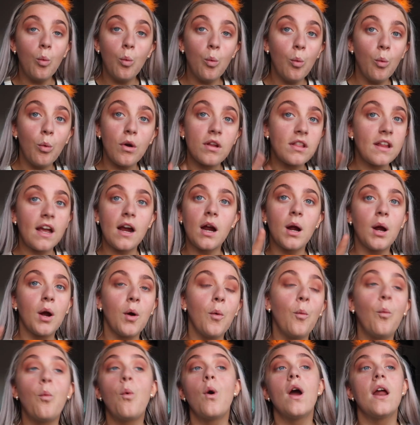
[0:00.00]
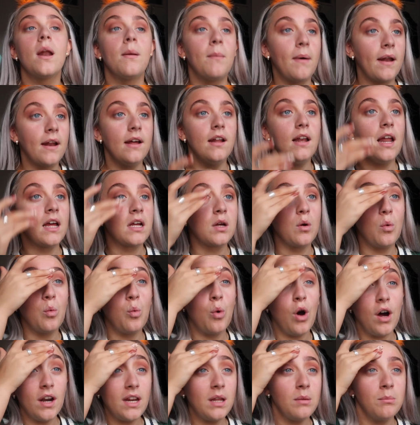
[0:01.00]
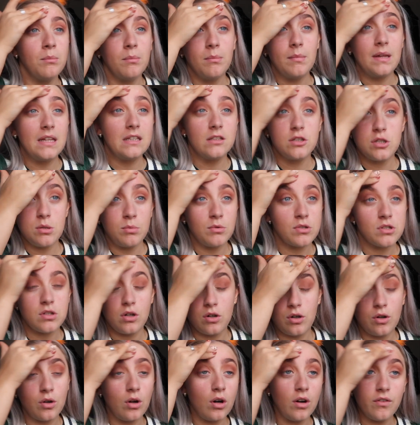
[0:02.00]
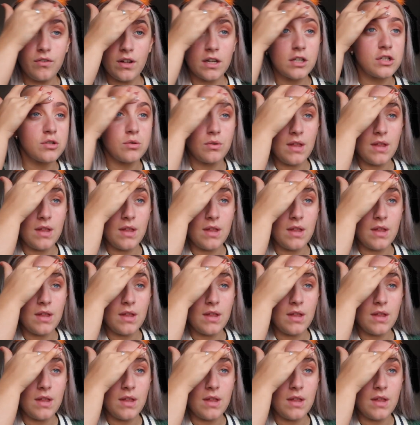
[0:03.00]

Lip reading: wait a minute, like, what do you mean someone's took it off? Like, so